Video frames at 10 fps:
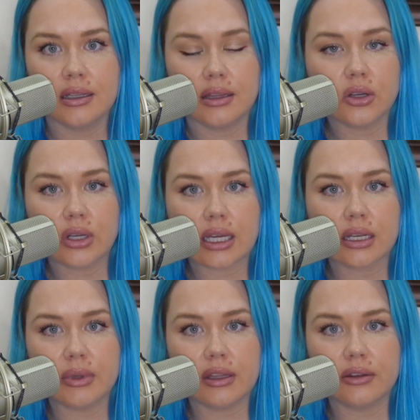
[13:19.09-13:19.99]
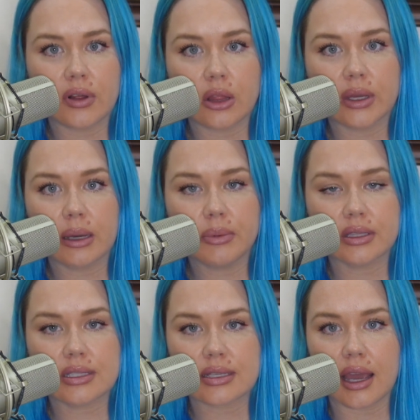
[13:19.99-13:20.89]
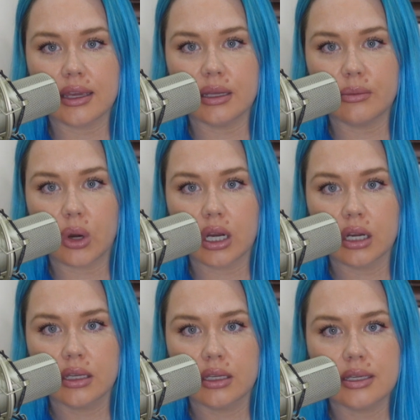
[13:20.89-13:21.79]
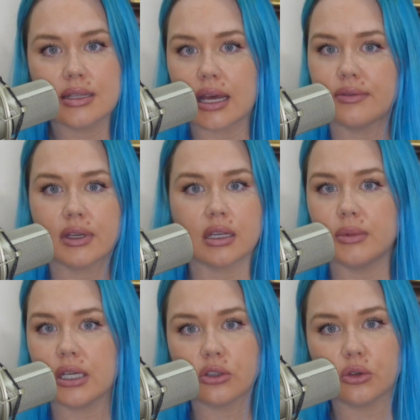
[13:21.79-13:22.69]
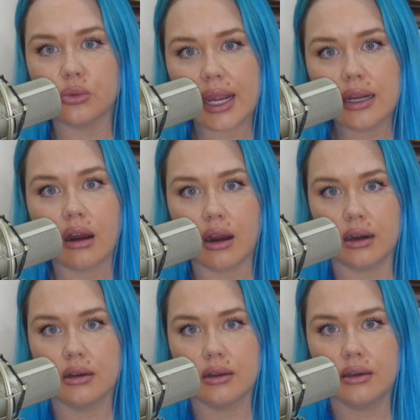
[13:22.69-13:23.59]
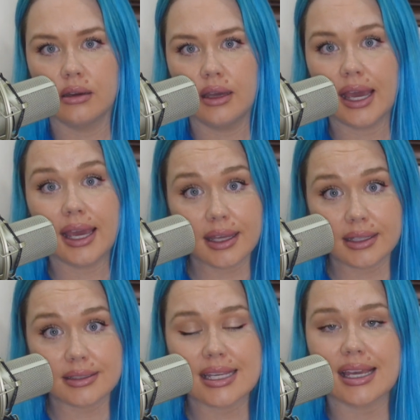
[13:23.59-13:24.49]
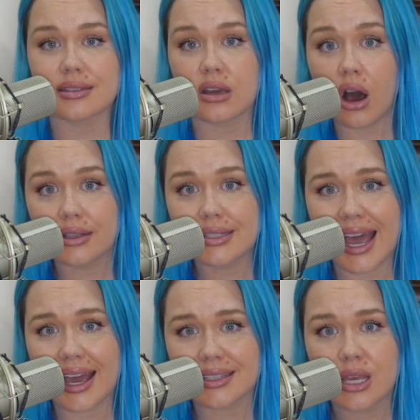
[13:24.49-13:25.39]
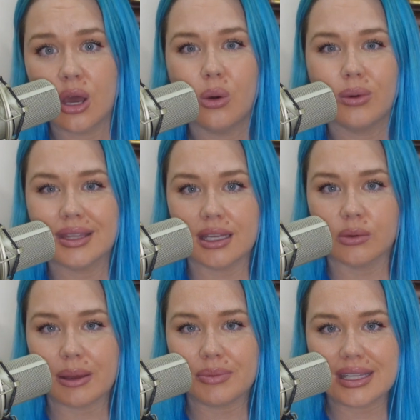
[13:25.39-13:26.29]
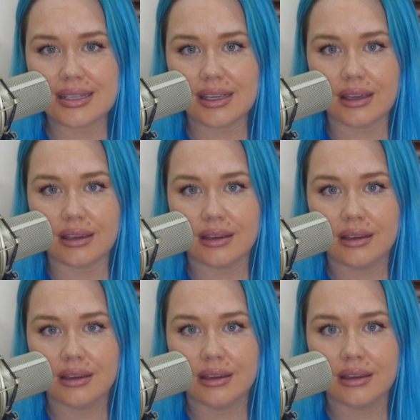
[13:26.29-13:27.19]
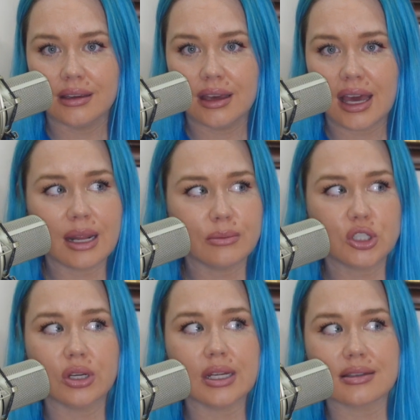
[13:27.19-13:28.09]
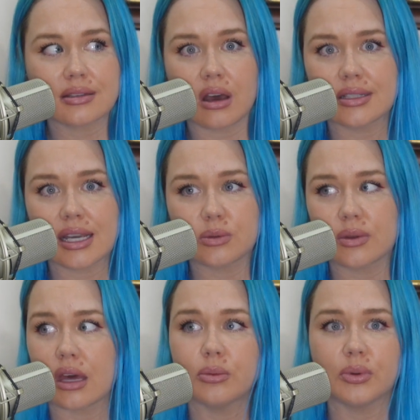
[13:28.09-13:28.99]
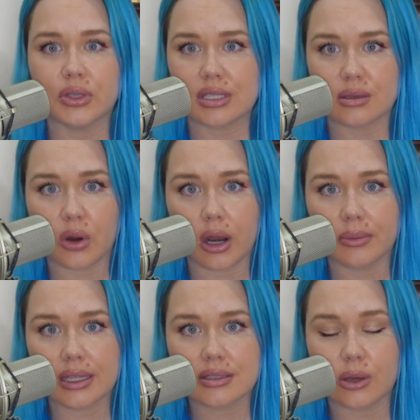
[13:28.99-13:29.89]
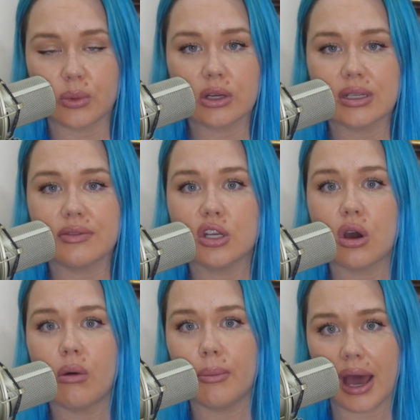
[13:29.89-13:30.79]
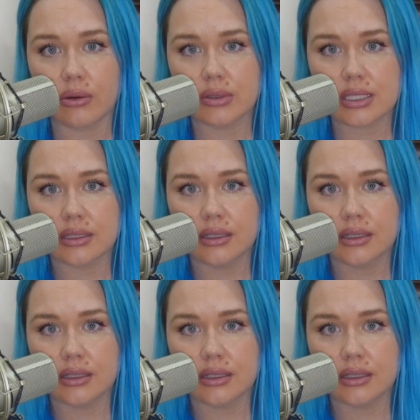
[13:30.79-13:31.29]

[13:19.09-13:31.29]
They're not going to be following up on this guy anymore. He's not even going to be on their radar. And he has contacts with the NYPD. And I'm sure he has contacts with other police departments that we don't even know about.